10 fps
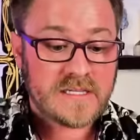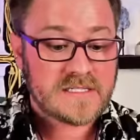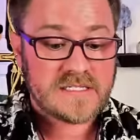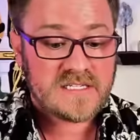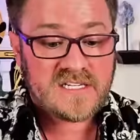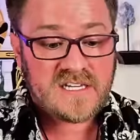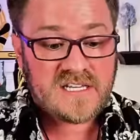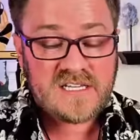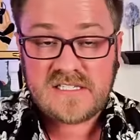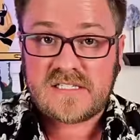This isn't
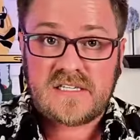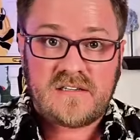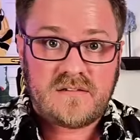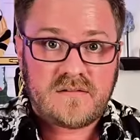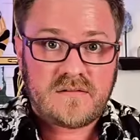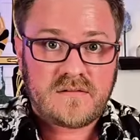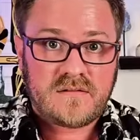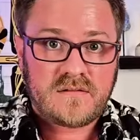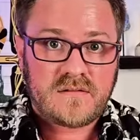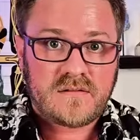easy.
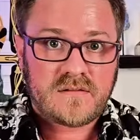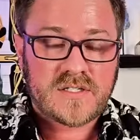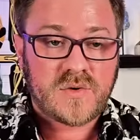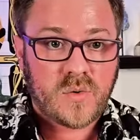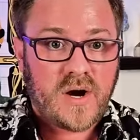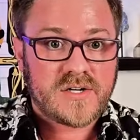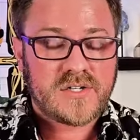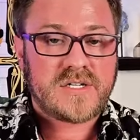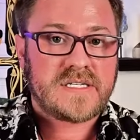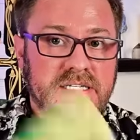This requires
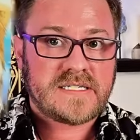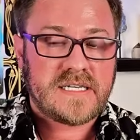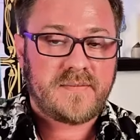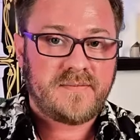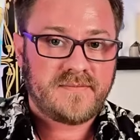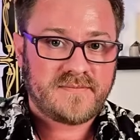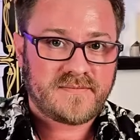you to dig deep.